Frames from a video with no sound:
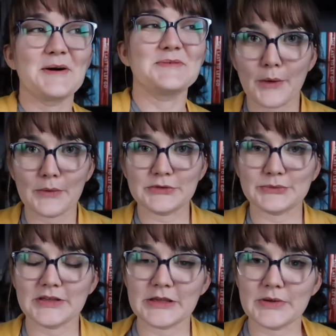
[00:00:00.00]
No, it was
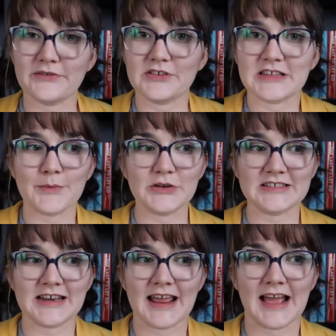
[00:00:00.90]
really weird. For some
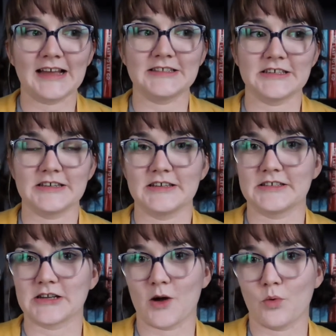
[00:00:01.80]
reason I had to
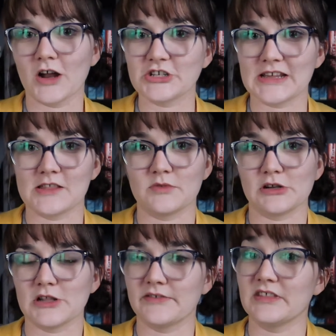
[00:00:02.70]
stop watching in the
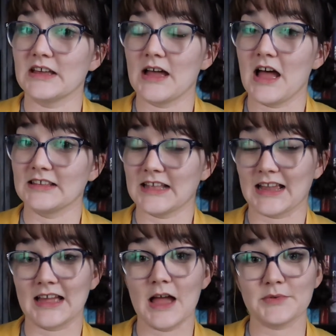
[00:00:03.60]
middle of the
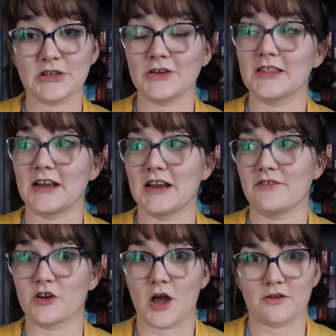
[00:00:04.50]
second episode, and then I
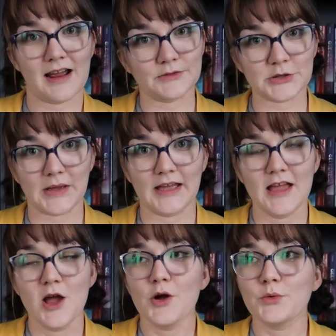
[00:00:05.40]
never got around to it,
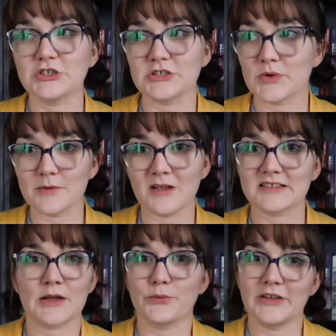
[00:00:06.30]
which is weird because
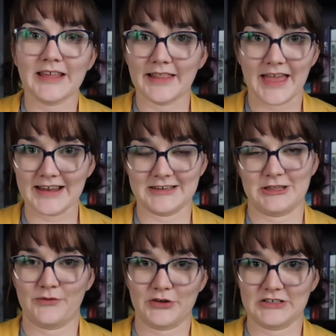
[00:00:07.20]
I really liked
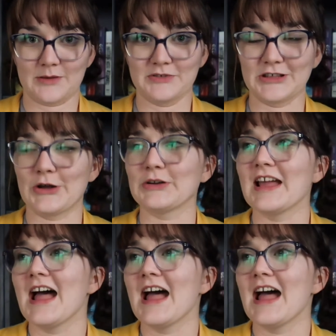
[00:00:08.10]
the first episode.